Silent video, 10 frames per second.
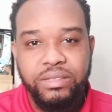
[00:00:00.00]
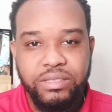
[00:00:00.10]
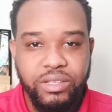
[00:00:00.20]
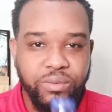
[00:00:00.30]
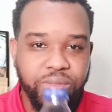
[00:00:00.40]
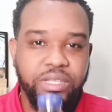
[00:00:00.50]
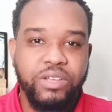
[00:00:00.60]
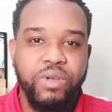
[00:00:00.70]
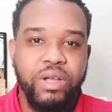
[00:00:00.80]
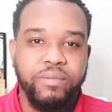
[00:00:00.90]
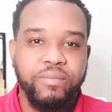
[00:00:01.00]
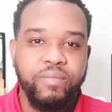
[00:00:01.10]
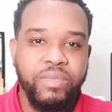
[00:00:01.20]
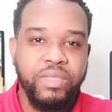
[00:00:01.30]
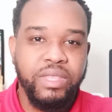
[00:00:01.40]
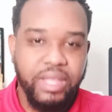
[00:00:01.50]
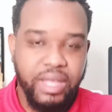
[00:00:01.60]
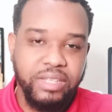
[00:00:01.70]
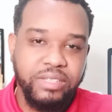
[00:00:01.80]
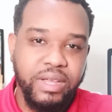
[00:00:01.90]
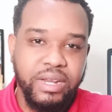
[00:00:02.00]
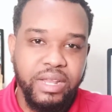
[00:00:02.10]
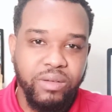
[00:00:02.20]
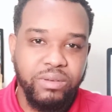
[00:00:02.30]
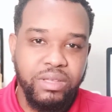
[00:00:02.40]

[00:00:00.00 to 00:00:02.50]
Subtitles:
So stick around and let's find out.